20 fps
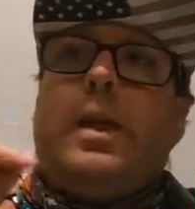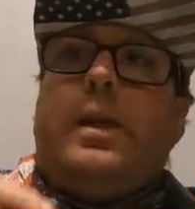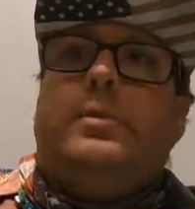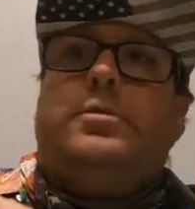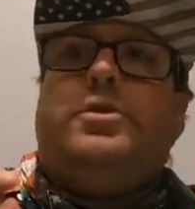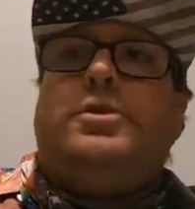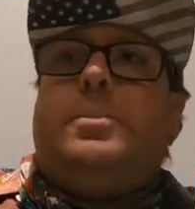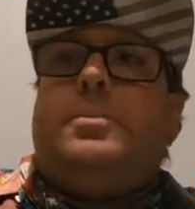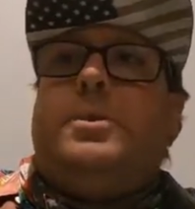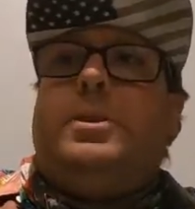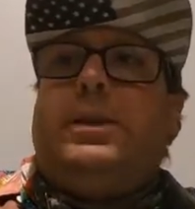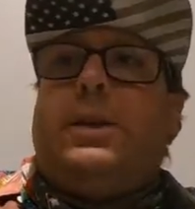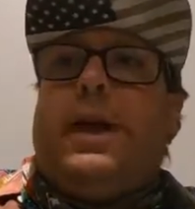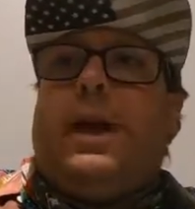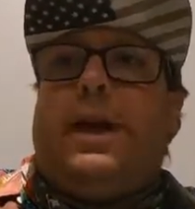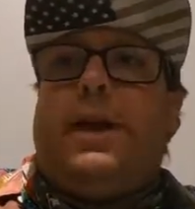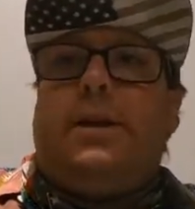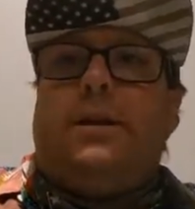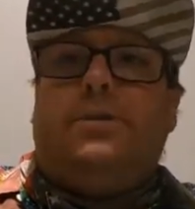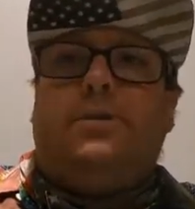if somebody
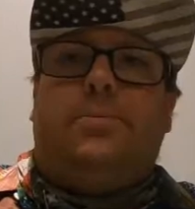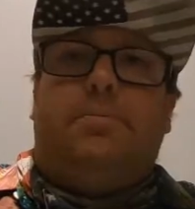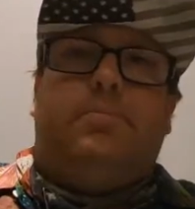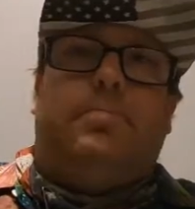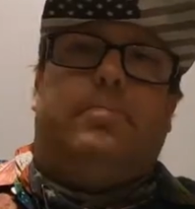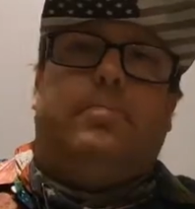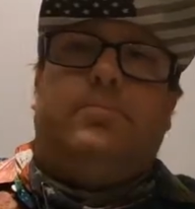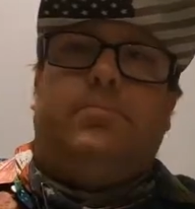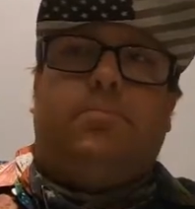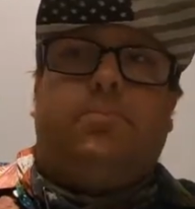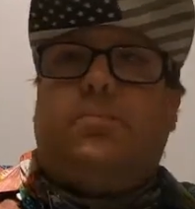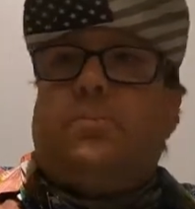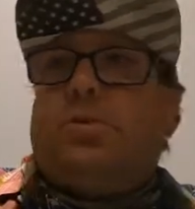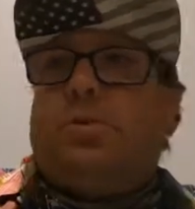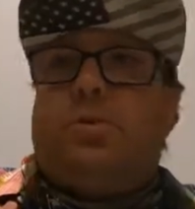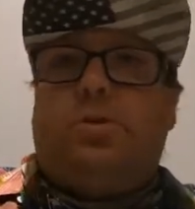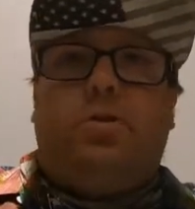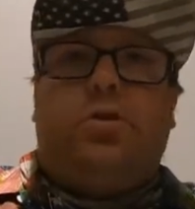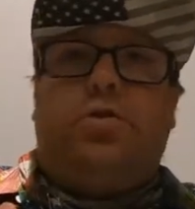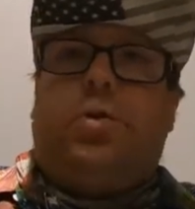has
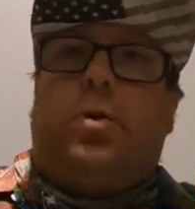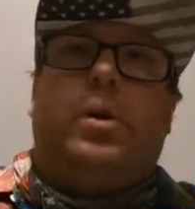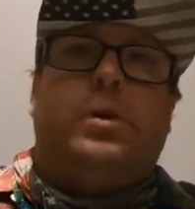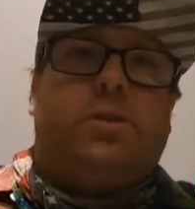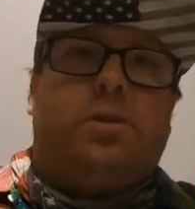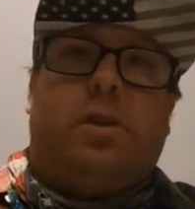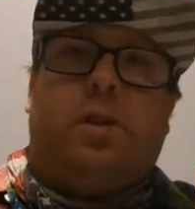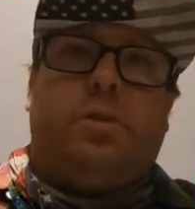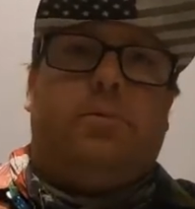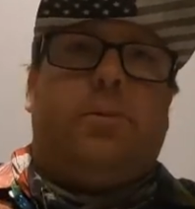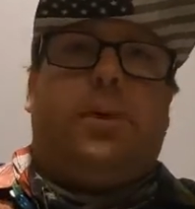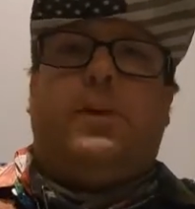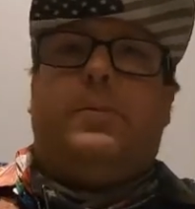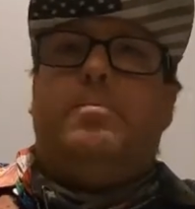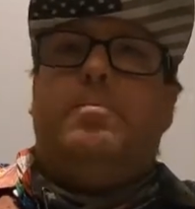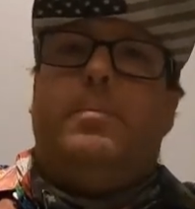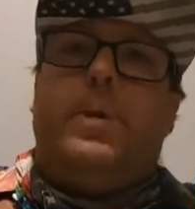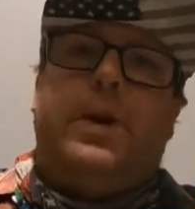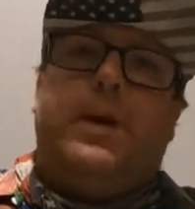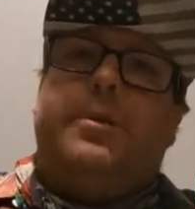drugs on them, like
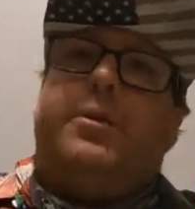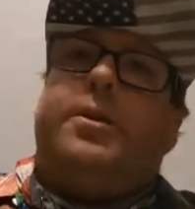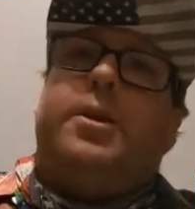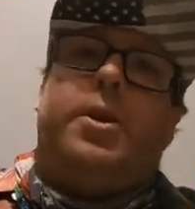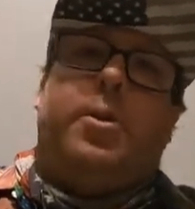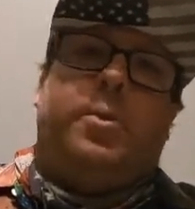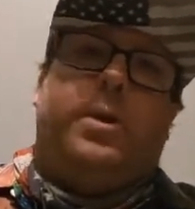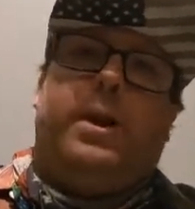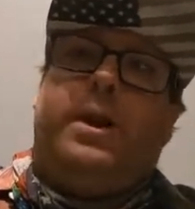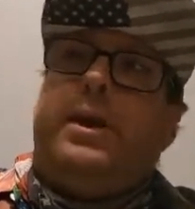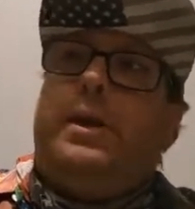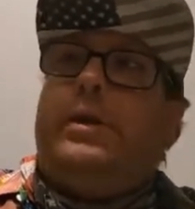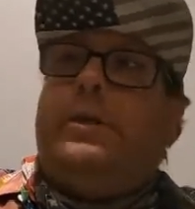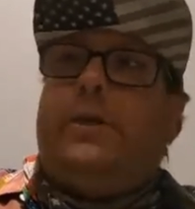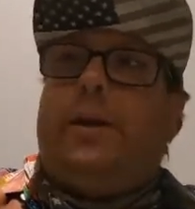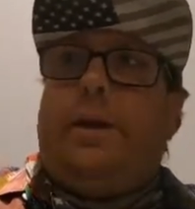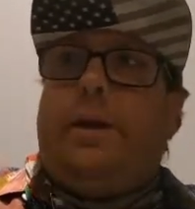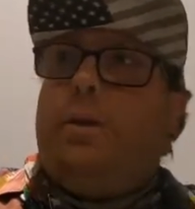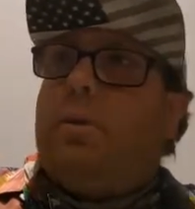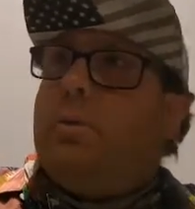meth, cocaine,
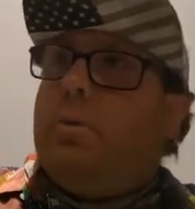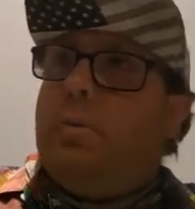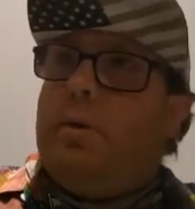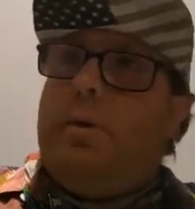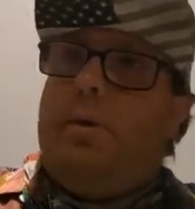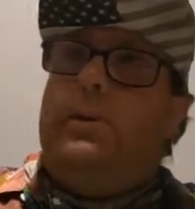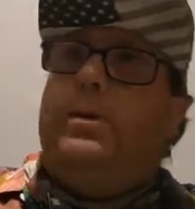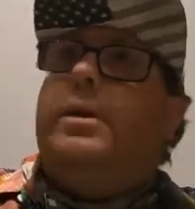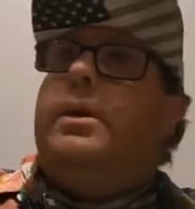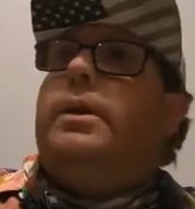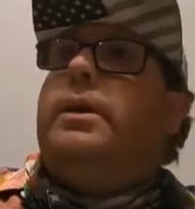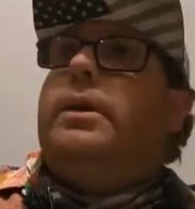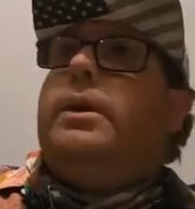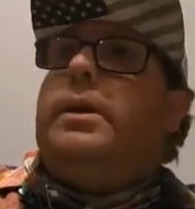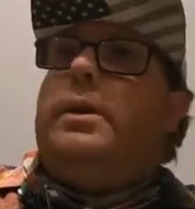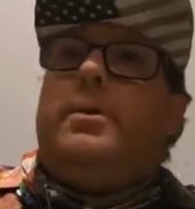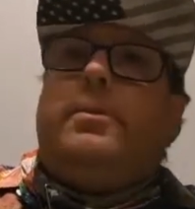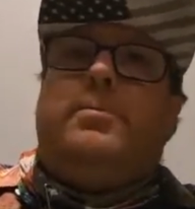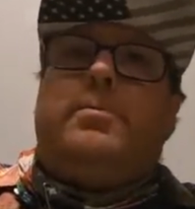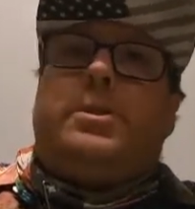heroin,
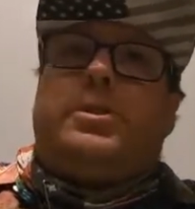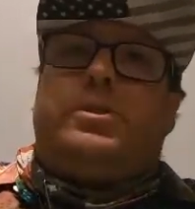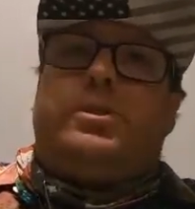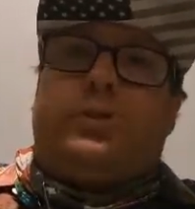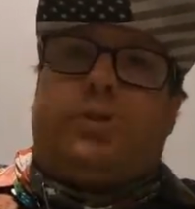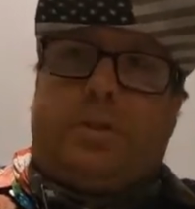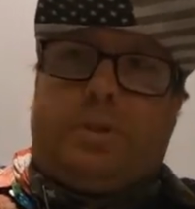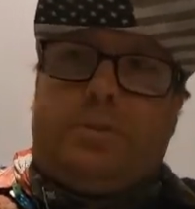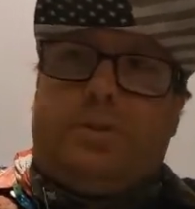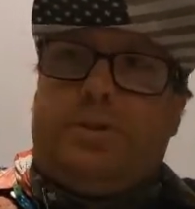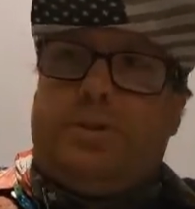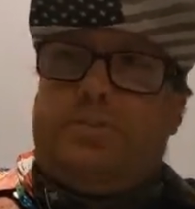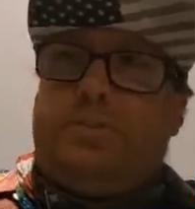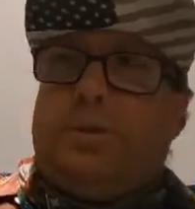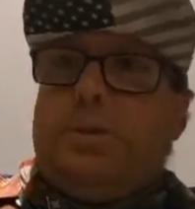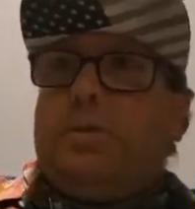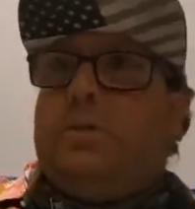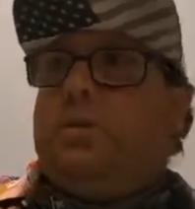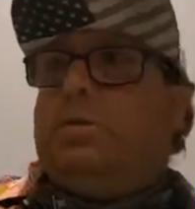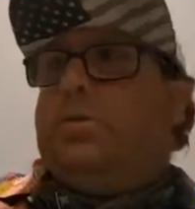prescription
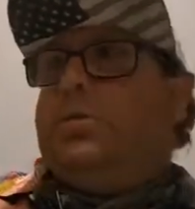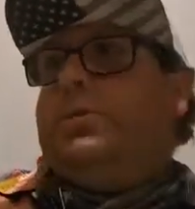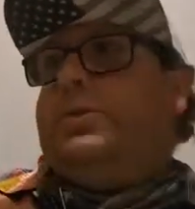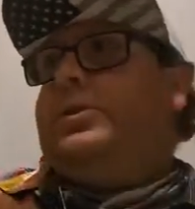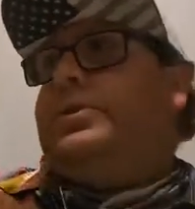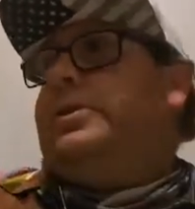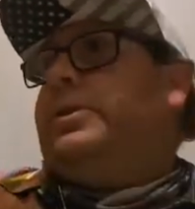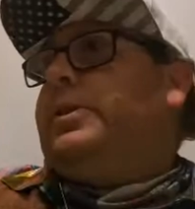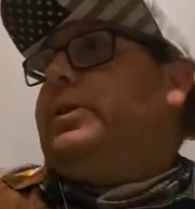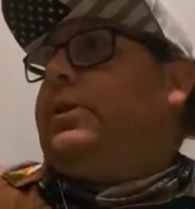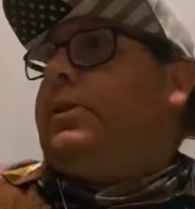pills,